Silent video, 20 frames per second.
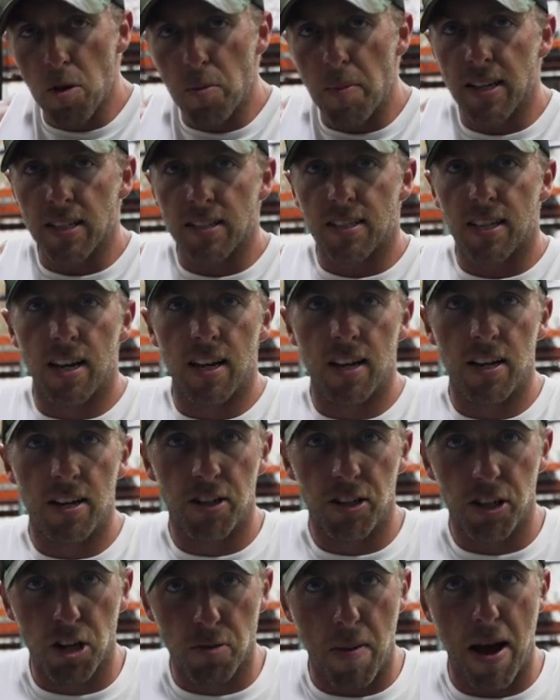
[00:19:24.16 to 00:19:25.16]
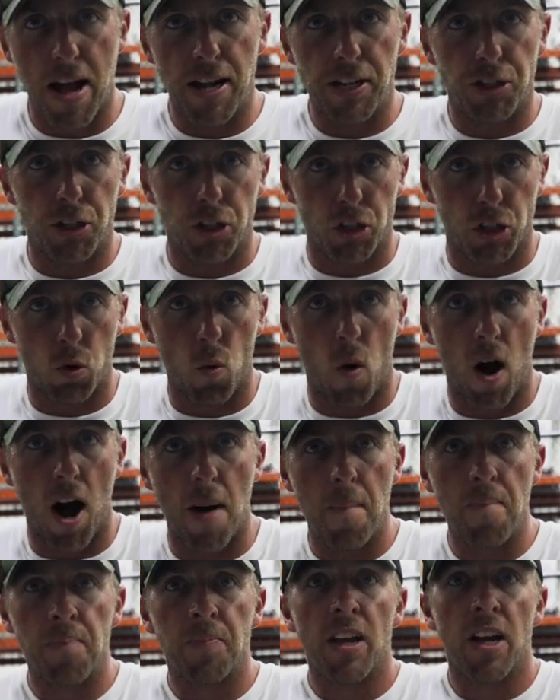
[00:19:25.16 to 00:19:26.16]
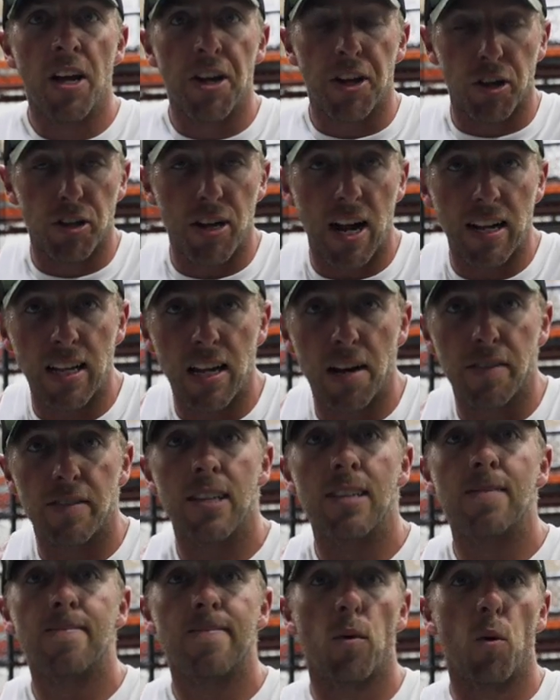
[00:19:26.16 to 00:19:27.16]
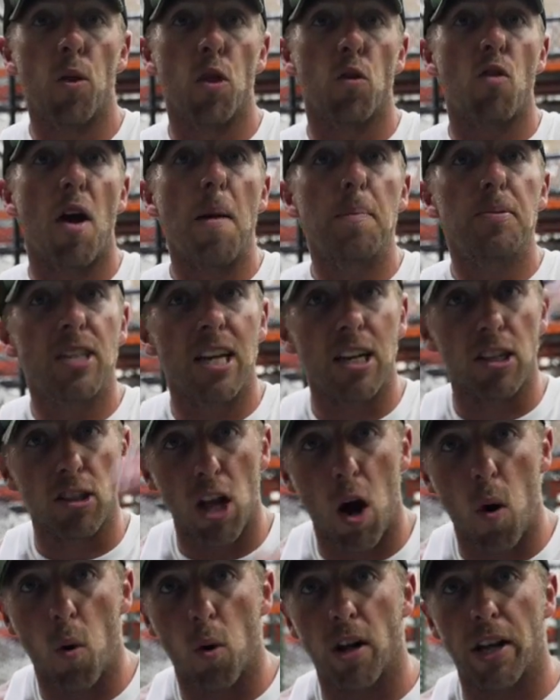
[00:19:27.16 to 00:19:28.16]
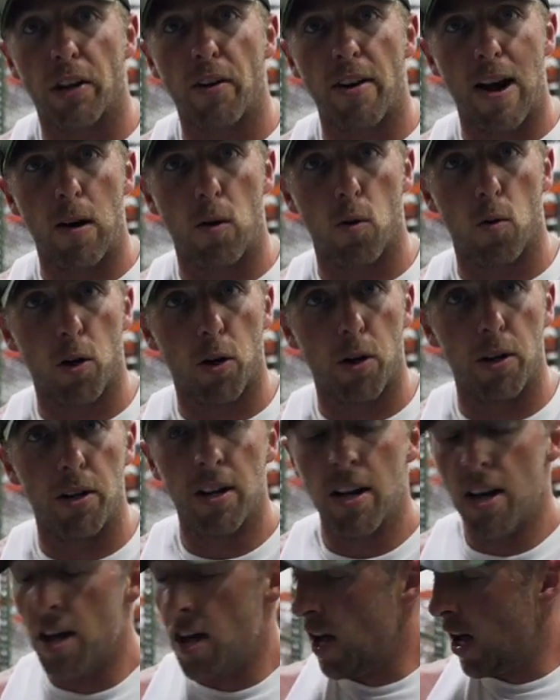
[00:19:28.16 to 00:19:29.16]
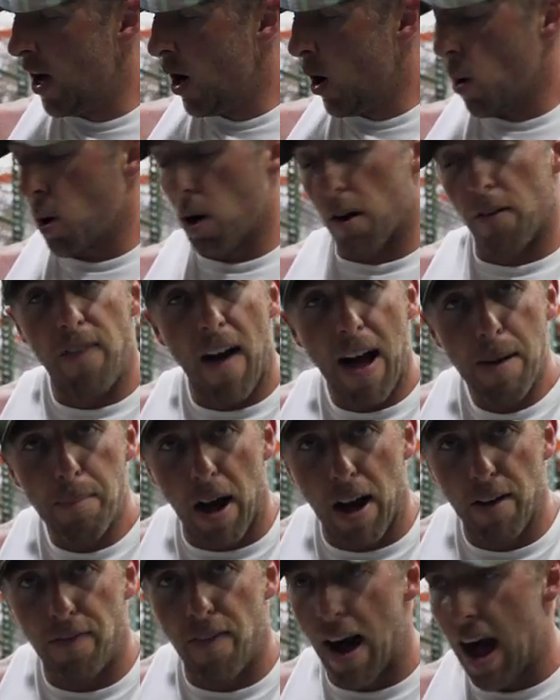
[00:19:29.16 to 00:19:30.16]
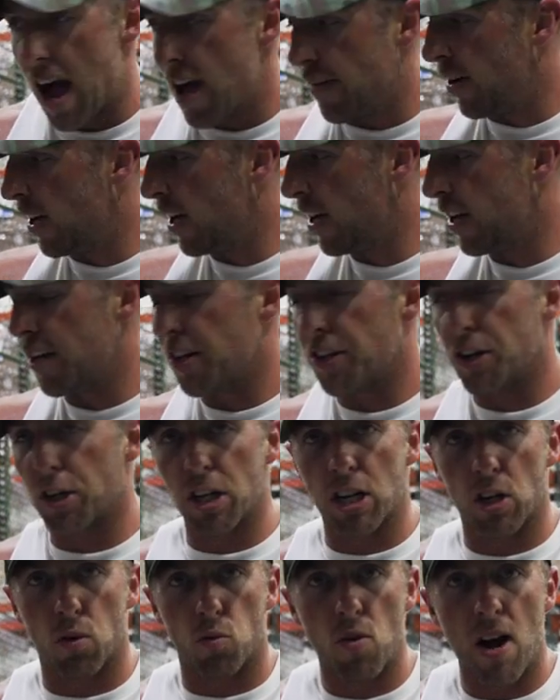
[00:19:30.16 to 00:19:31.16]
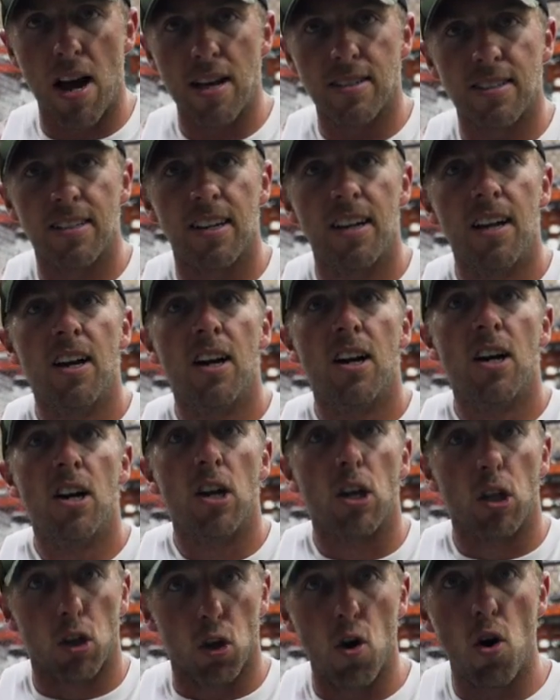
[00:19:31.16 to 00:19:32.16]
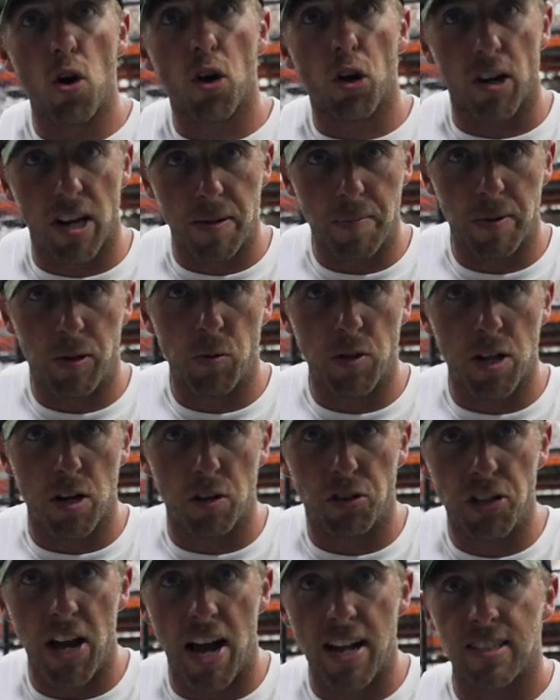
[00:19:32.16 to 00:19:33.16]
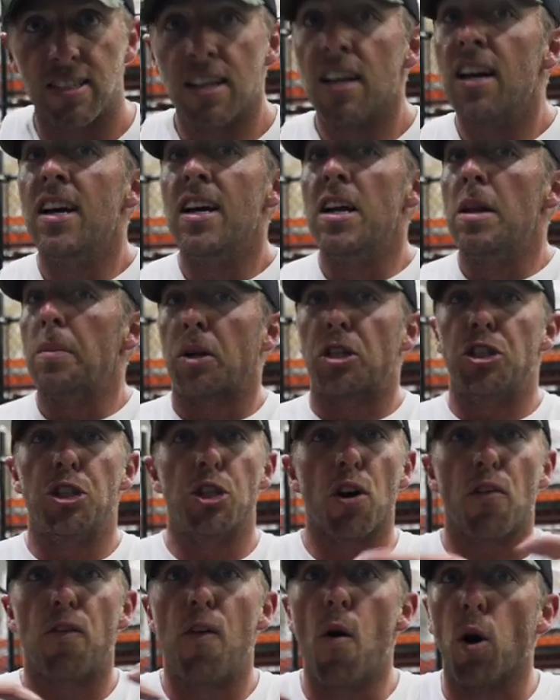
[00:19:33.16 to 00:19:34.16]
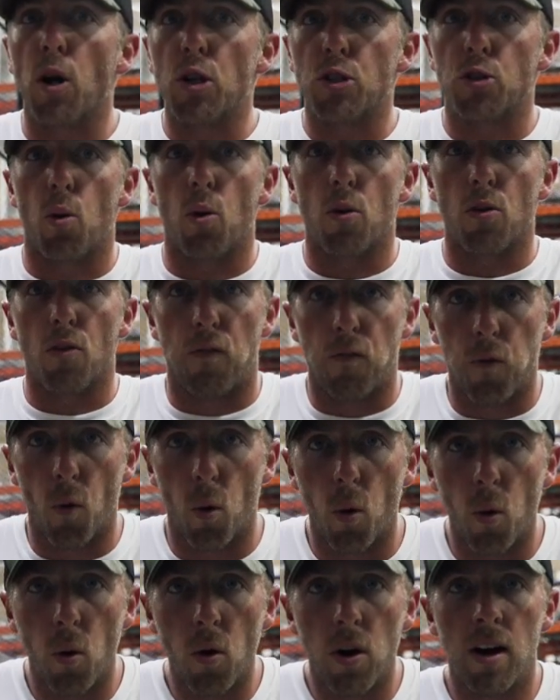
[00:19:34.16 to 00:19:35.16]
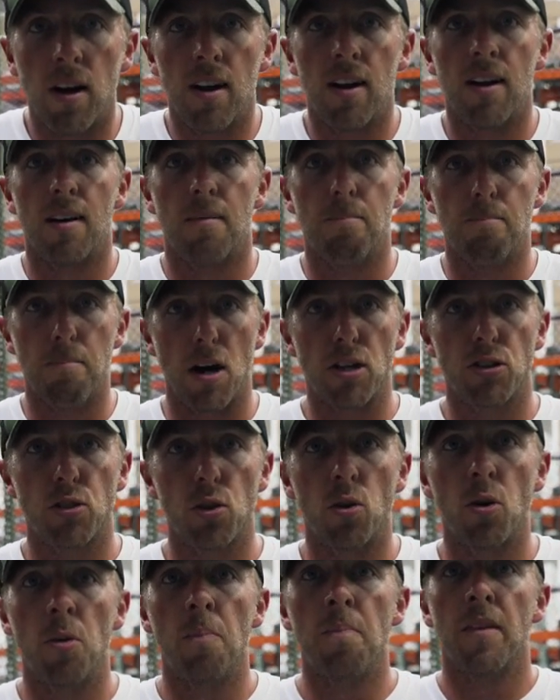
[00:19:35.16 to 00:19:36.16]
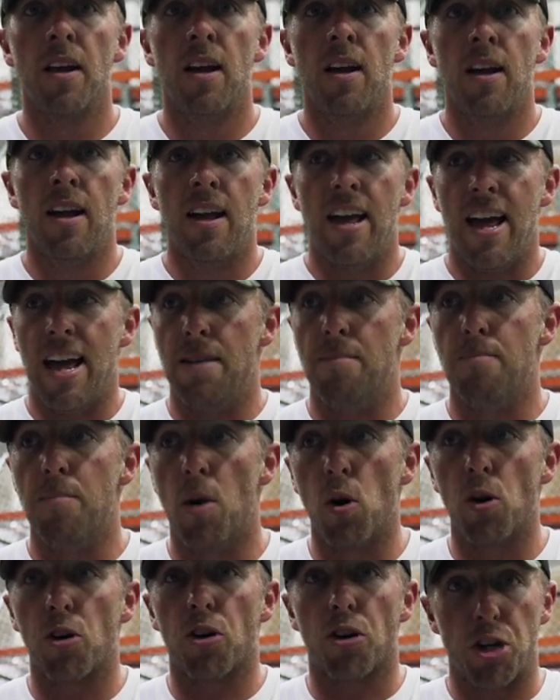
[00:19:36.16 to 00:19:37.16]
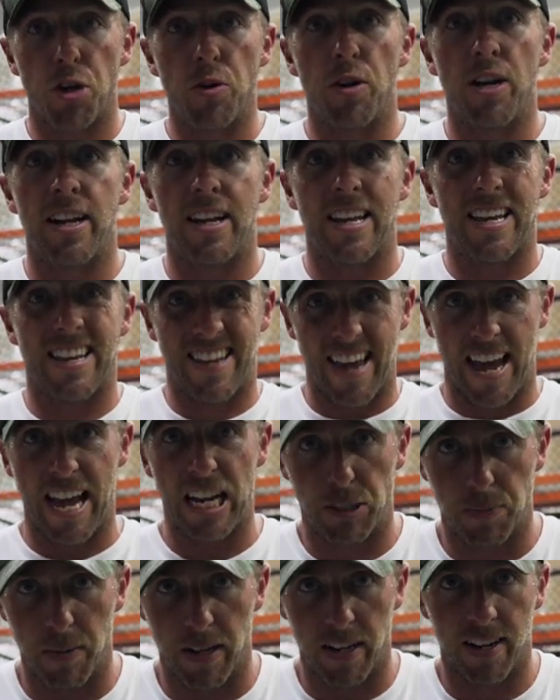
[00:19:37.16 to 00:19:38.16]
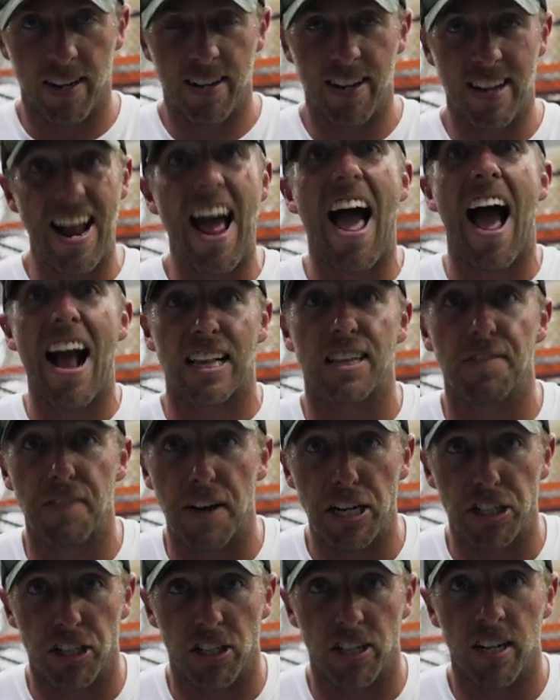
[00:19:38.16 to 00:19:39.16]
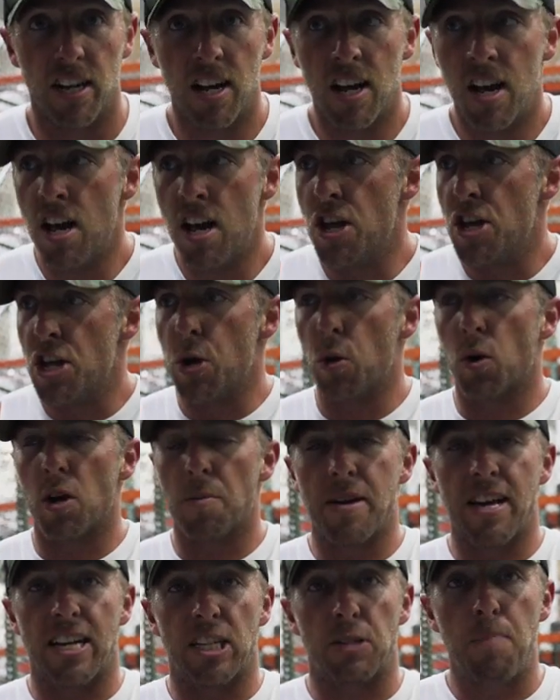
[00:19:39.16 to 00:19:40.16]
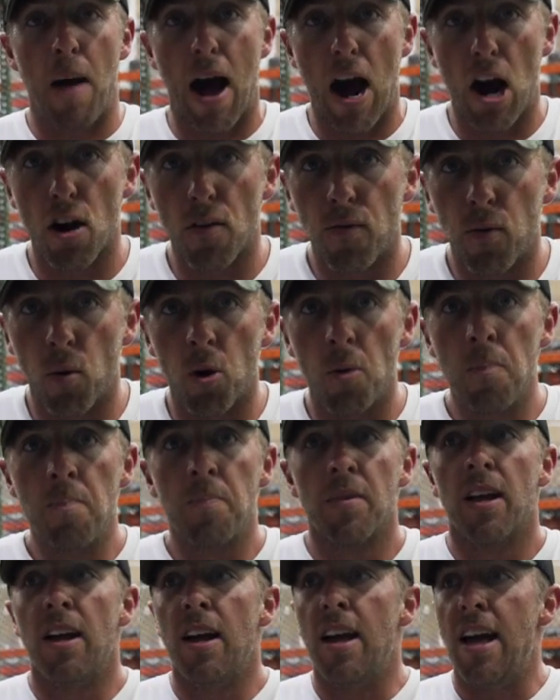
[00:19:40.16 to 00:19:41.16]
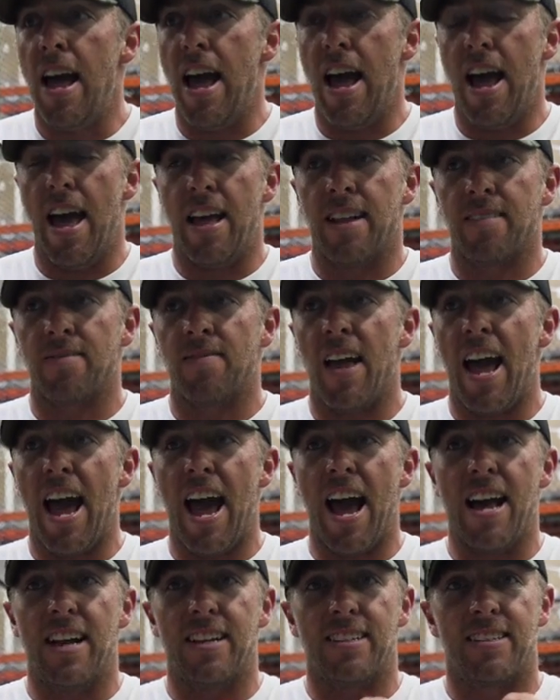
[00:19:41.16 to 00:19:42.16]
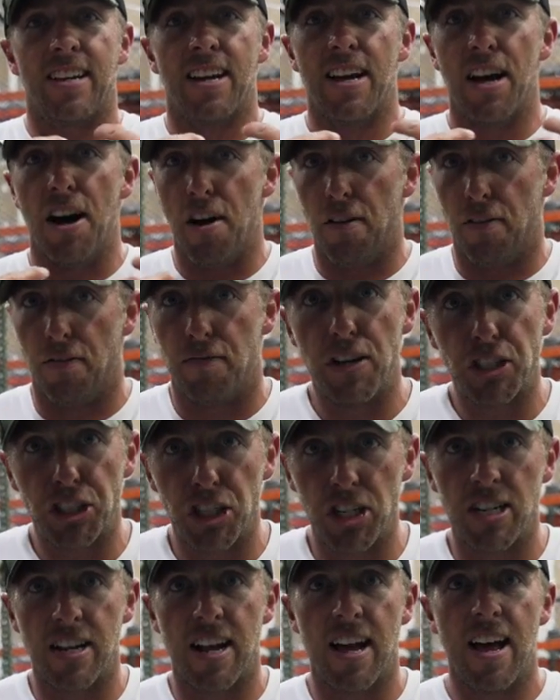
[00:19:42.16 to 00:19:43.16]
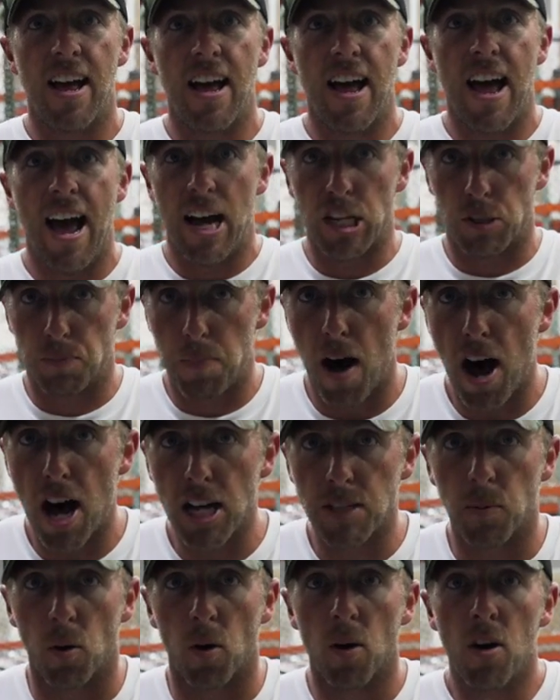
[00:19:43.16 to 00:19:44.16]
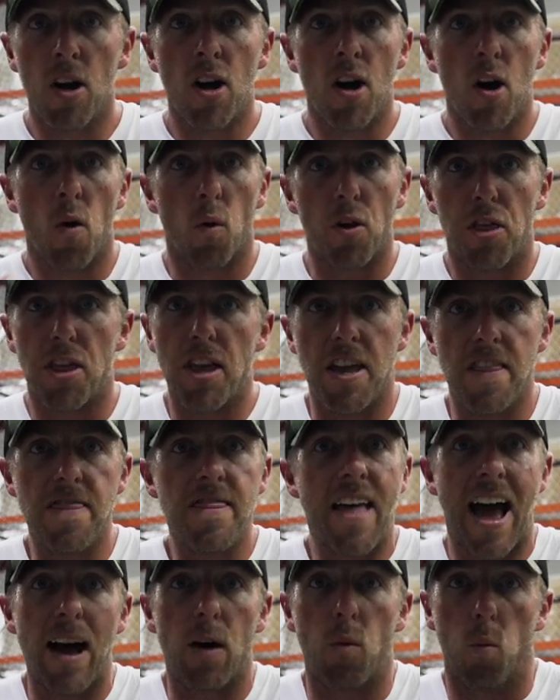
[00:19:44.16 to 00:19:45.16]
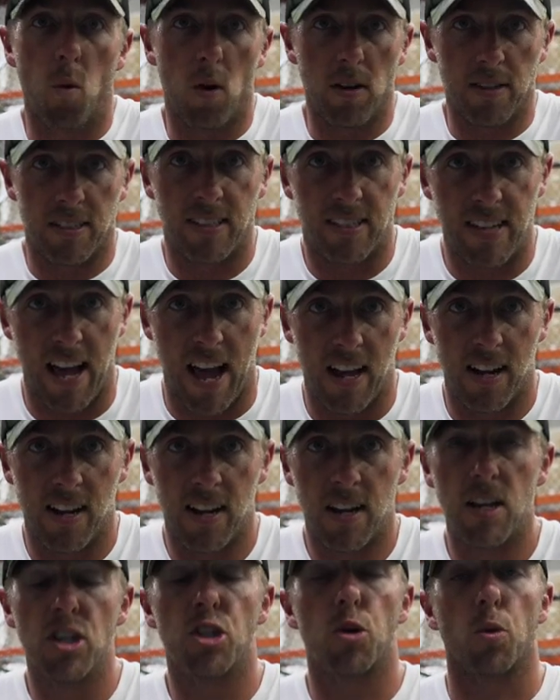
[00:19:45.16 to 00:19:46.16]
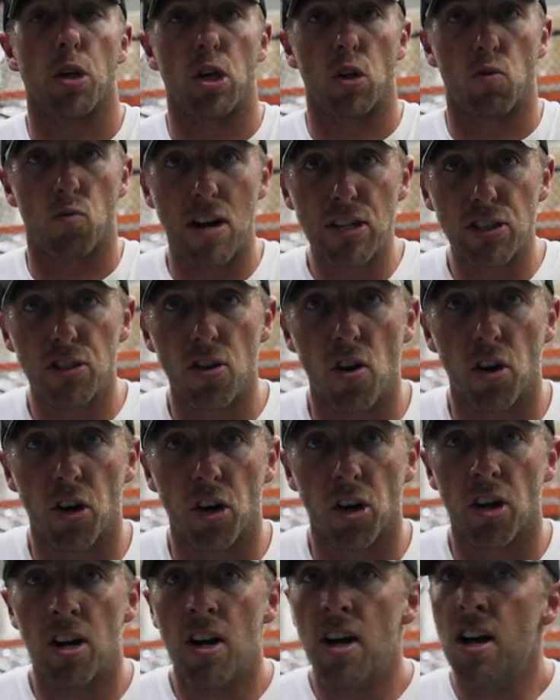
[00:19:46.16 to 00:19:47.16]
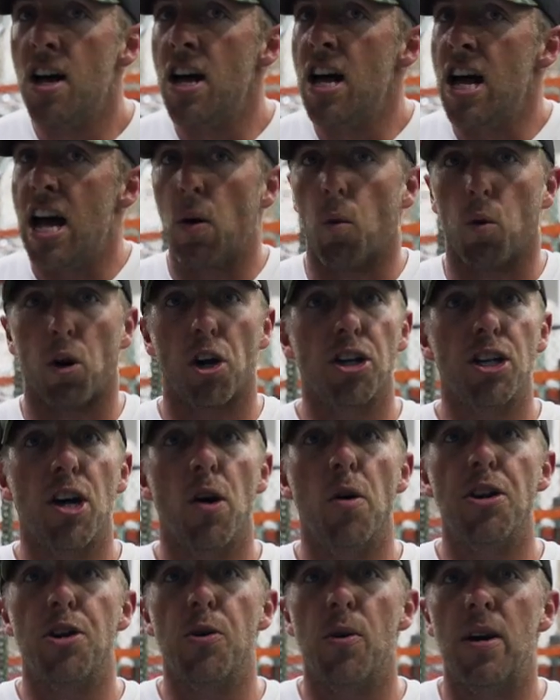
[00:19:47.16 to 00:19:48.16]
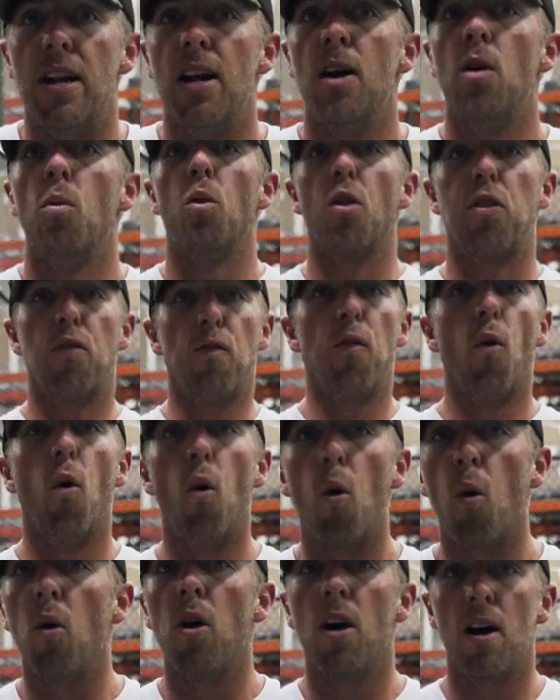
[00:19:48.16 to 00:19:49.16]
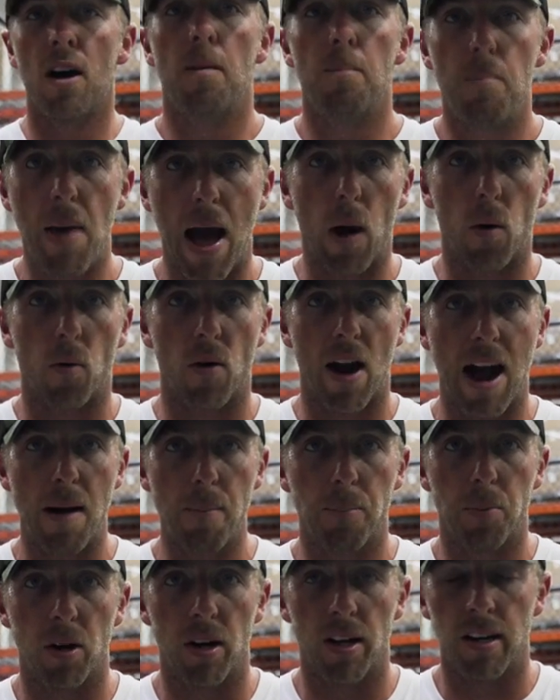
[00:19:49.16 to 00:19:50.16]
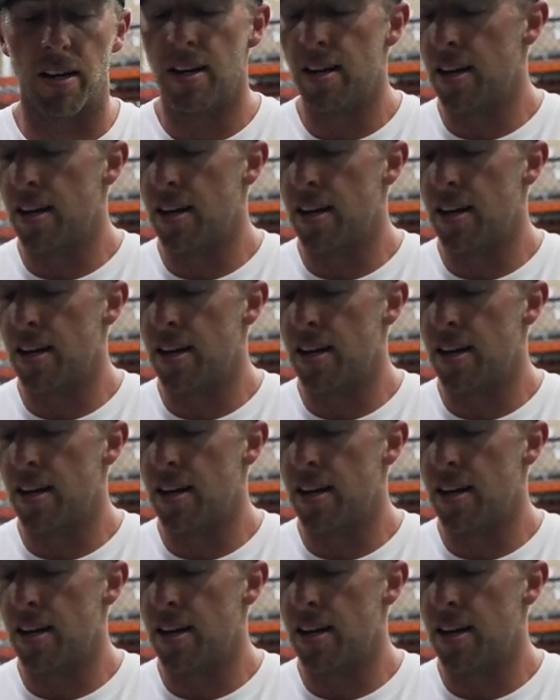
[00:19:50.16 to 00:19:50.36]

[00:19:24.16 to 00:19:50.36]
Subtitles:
movements, your bench, your squat, your deadlift, when the reps get lower, like right now we're working on a 5x5, you're gonna rest longer in between those sets because you're focused on full muscle and motor unit engagement and activation. You wanna be as powerful and as efficient as possible within that one set. So we're gonna rest longer and we're gonna go into it with full power output